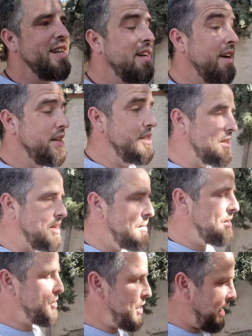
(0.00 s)
I just come
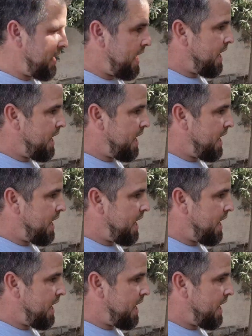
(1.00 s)
in the shade.